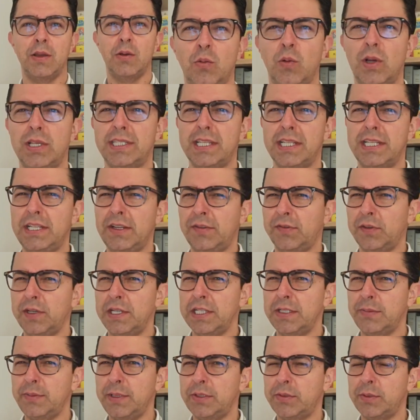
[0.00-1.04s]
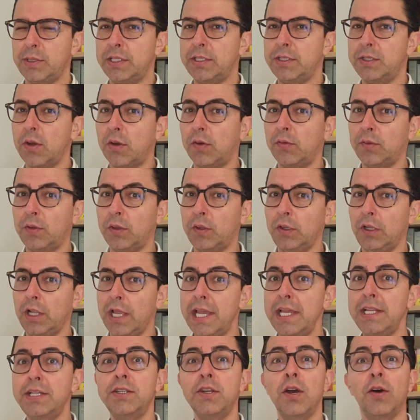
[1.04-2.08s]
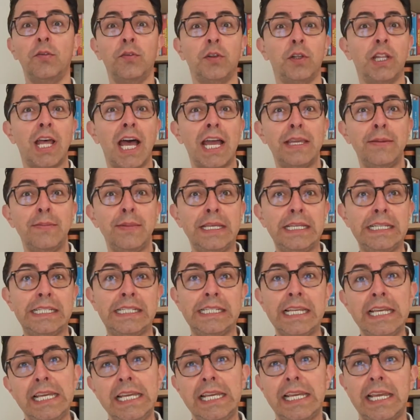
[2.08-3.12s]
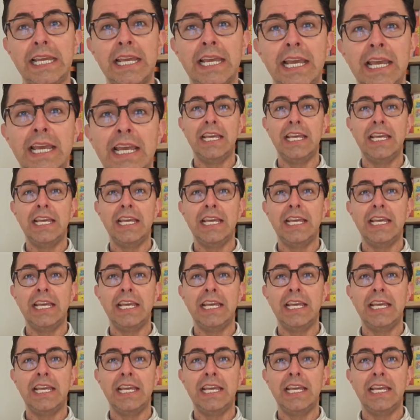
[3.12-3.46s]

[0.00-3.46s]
What's the difference between TOEFL and TOEFL iBT?